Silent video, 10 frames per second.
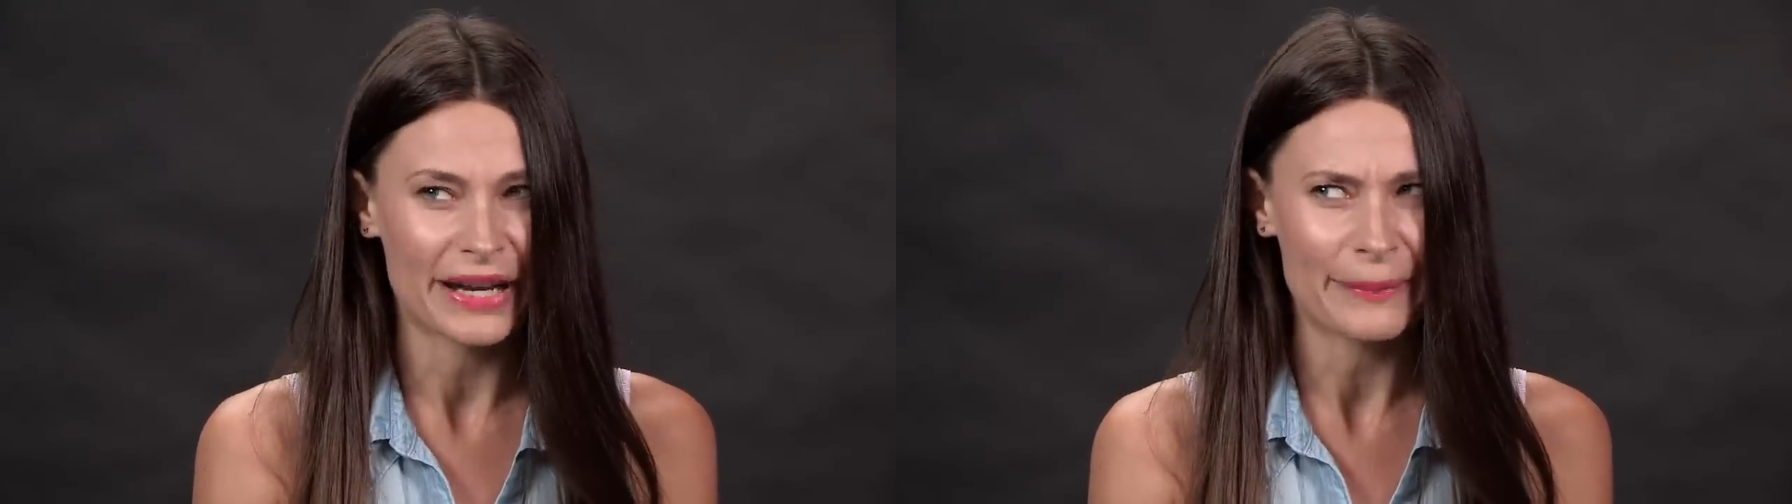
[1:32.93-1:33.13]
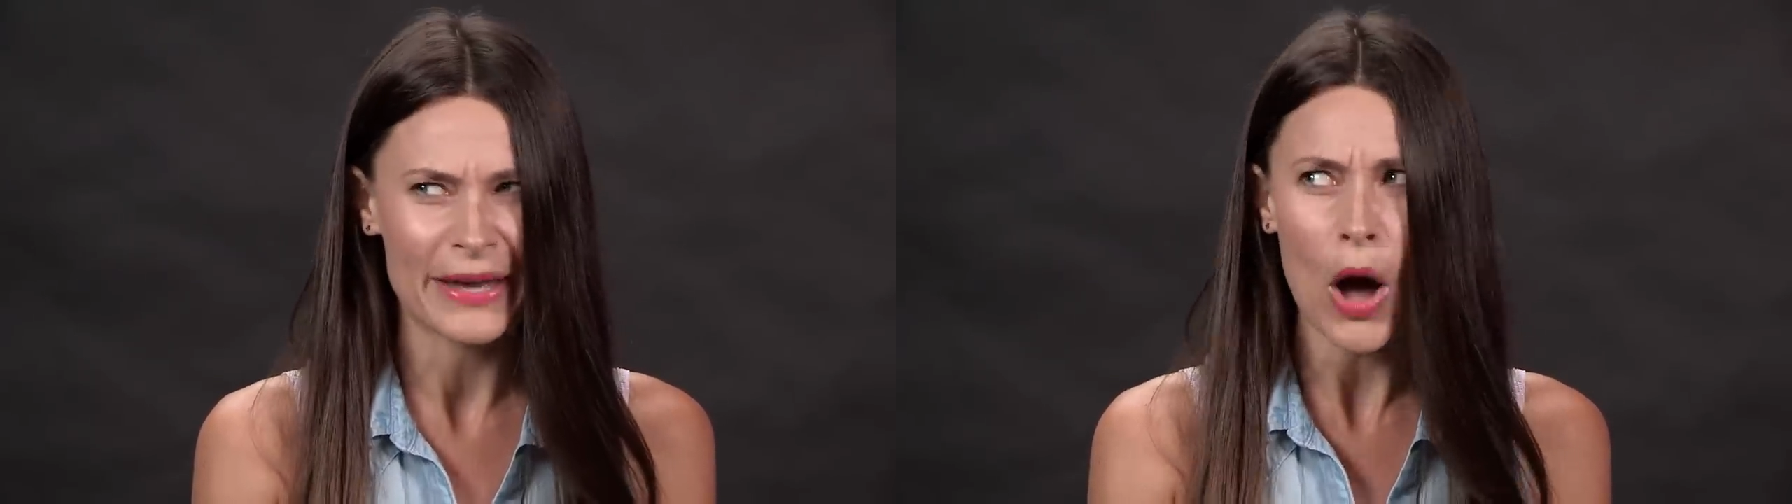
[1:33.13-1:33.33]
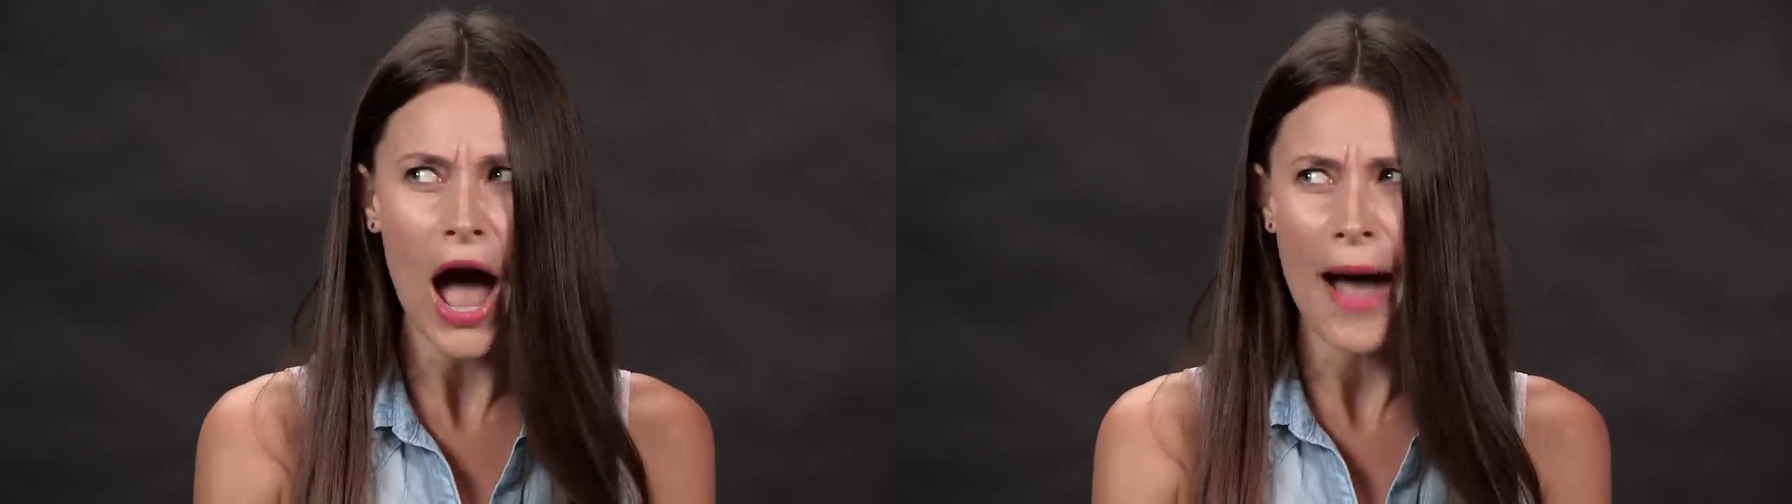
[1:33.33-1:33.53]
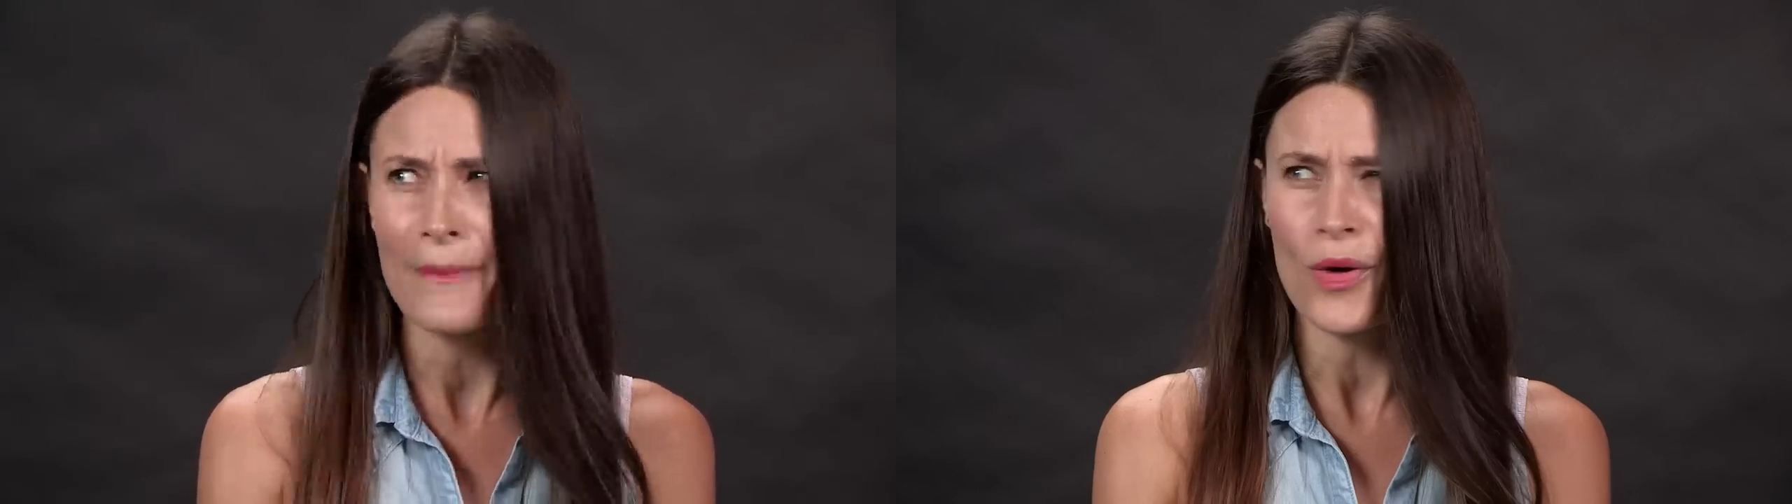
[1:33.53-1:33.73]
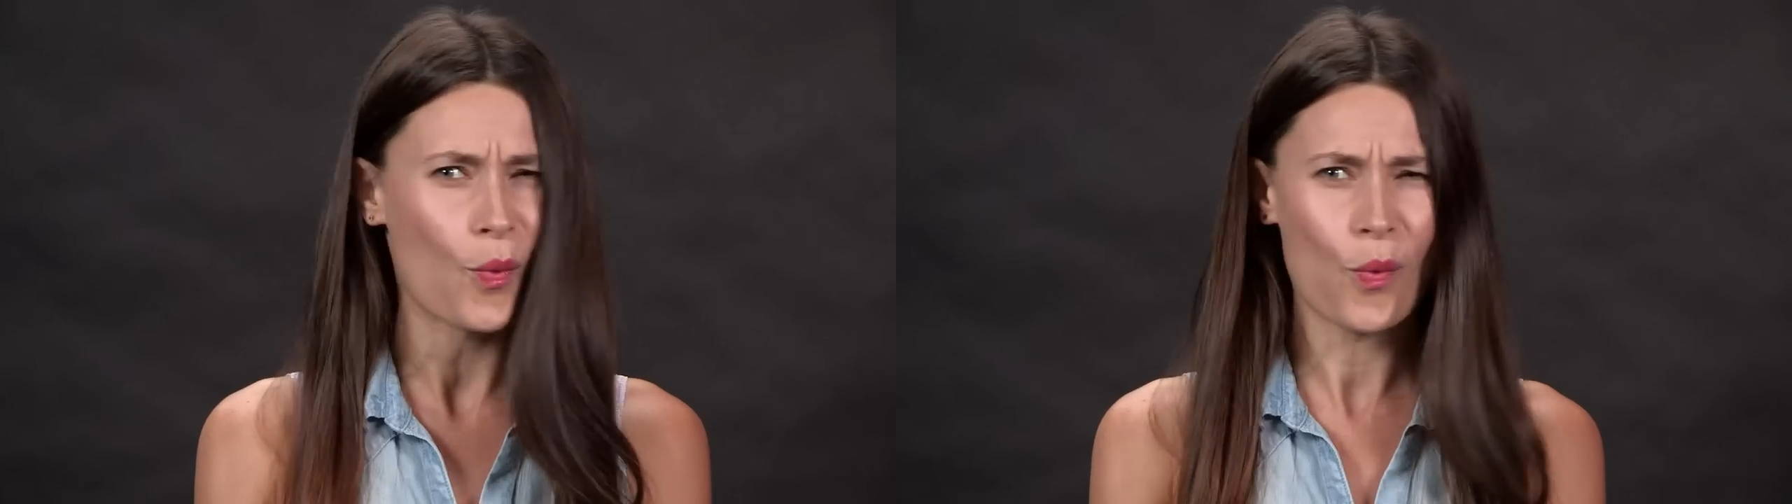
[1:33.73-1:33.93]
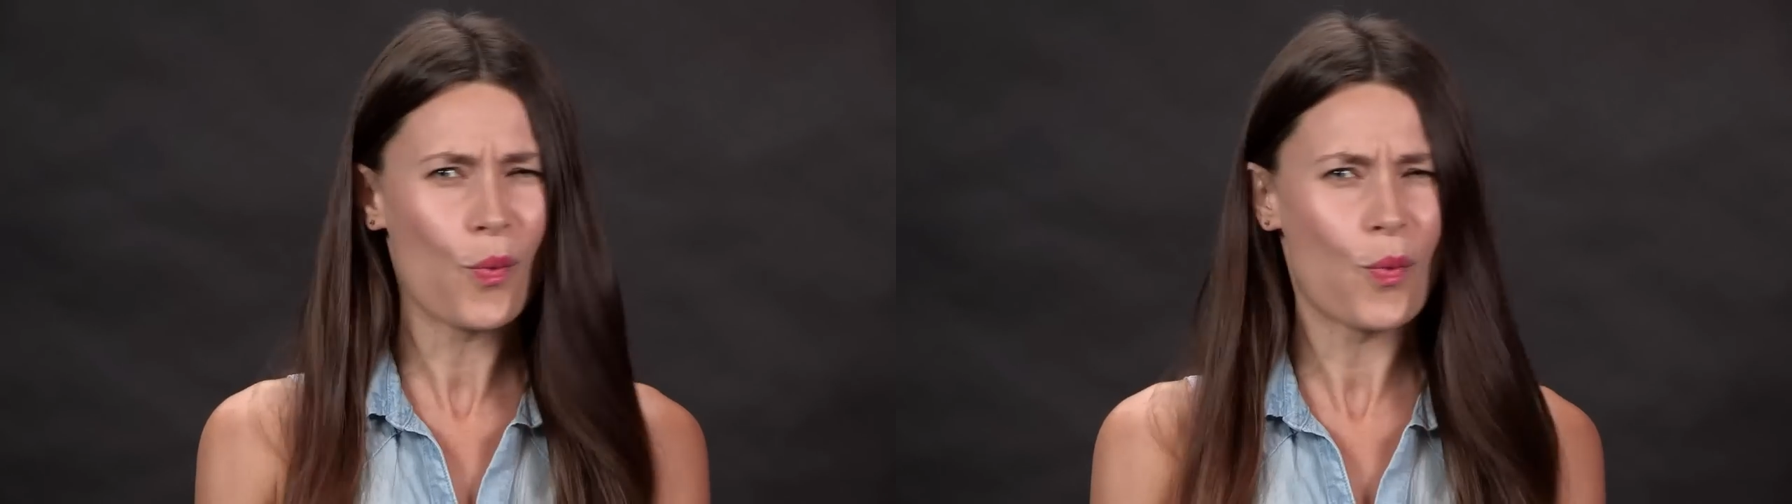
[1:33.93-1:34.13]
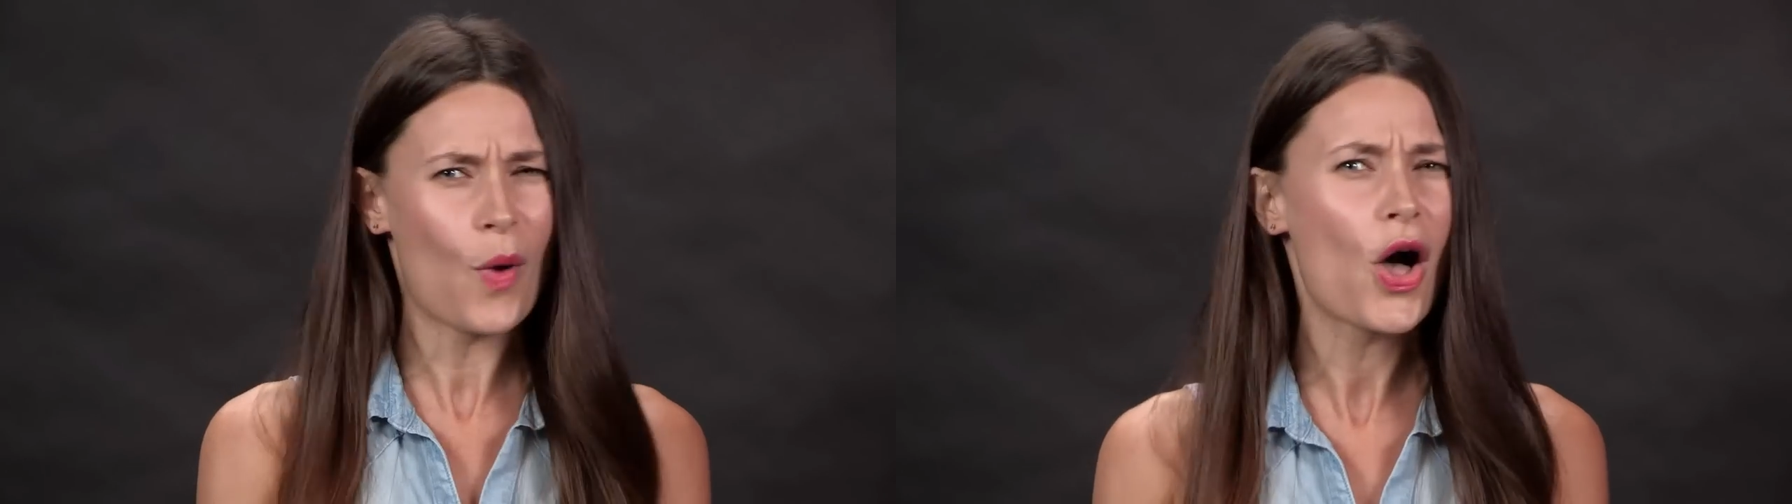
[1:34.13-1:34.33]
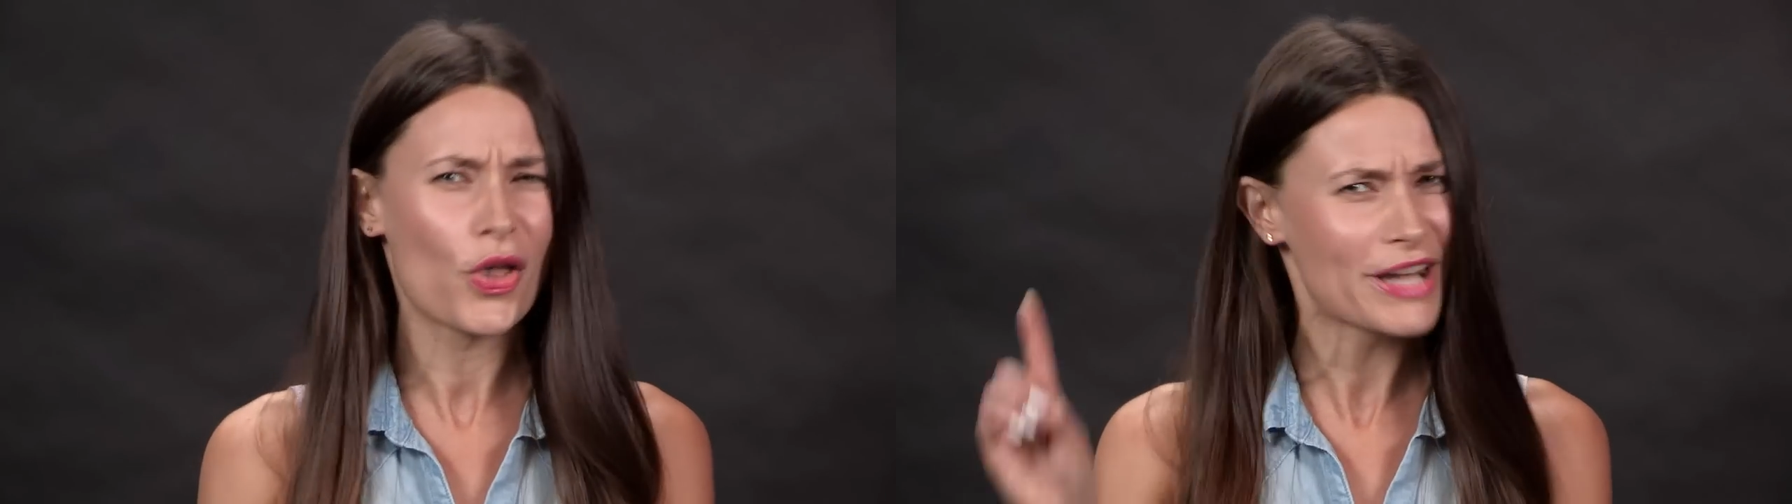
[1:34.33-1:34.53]
And I'm like, um,
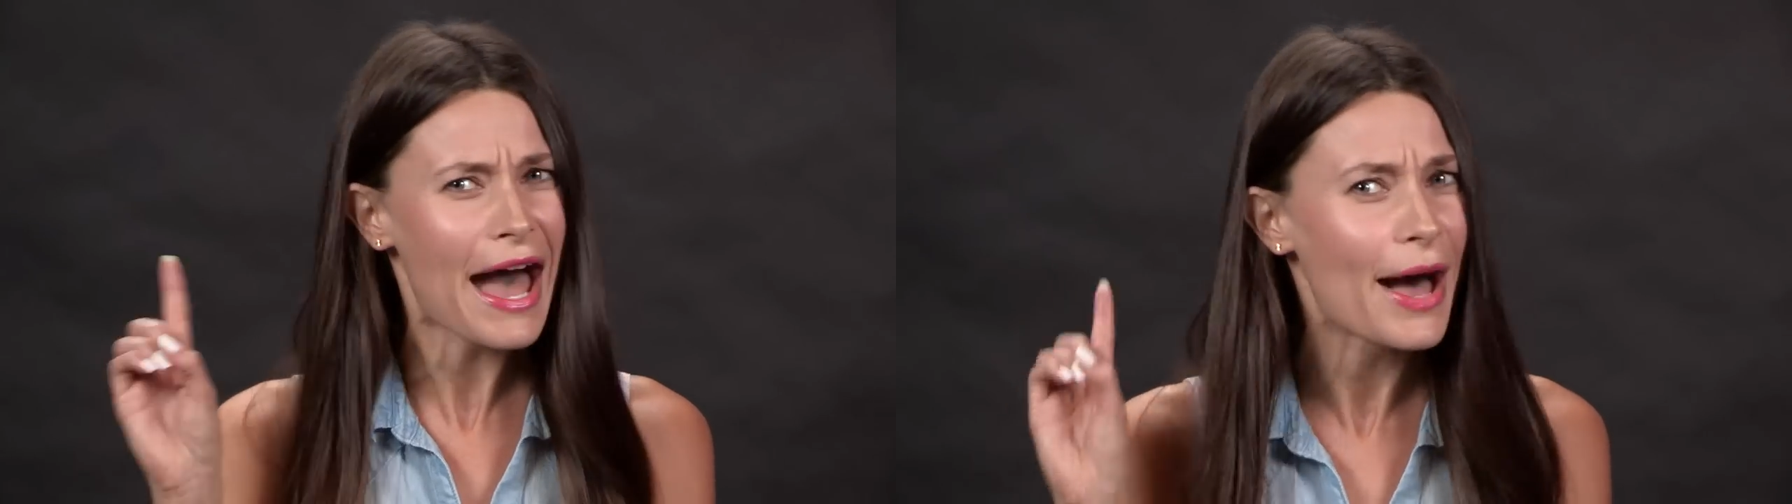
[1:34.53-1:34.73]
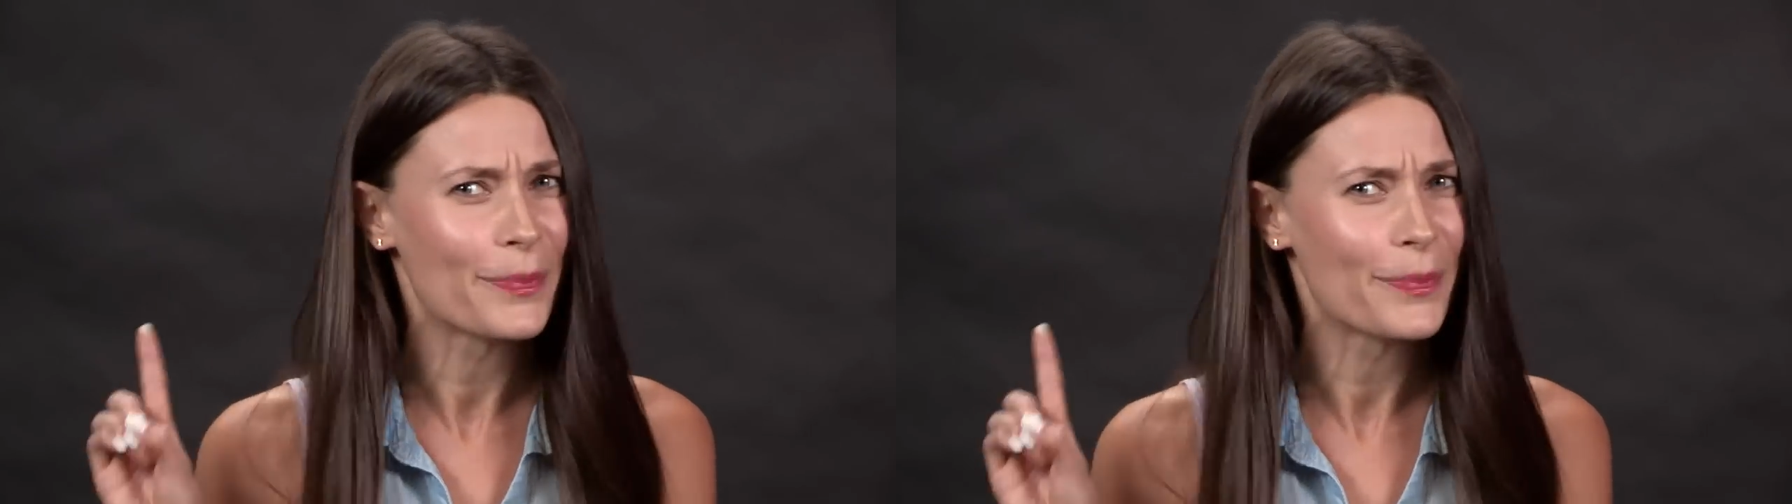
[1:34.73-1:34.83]
hold